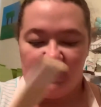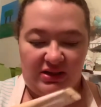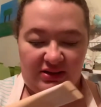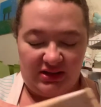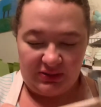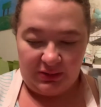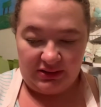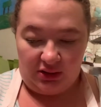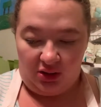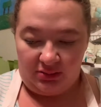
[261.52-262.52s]
This was
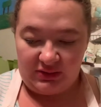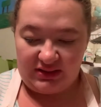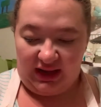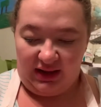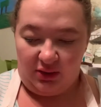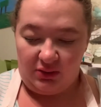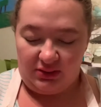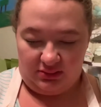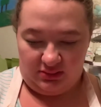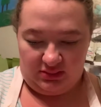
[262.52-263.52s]
almost out,
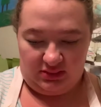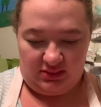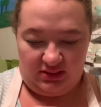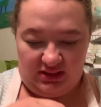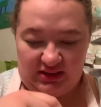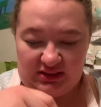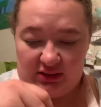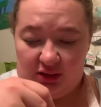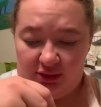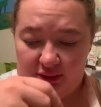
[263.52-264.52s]
this
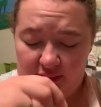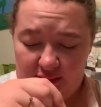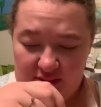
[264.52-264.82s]
color.